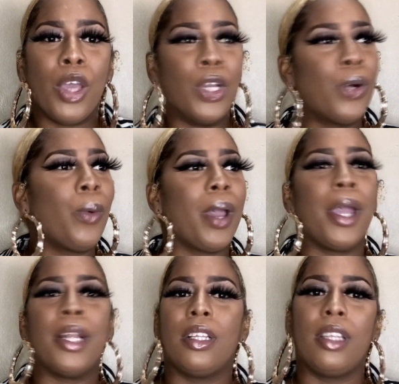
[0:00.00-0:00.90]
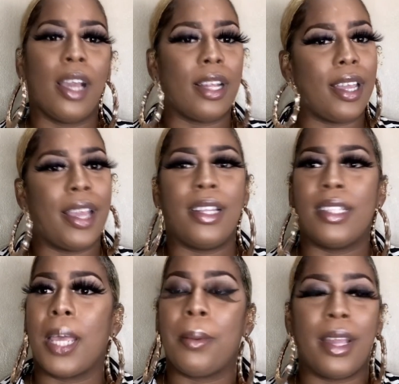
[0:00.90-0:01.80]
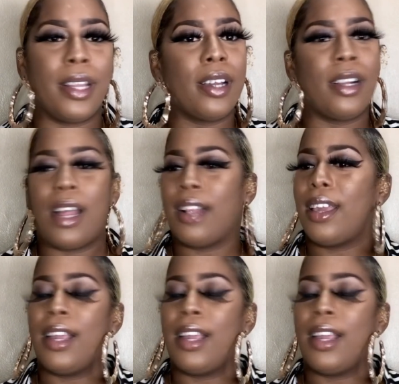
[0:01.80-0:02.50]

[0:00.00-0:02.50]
you could wear anything at any time any color at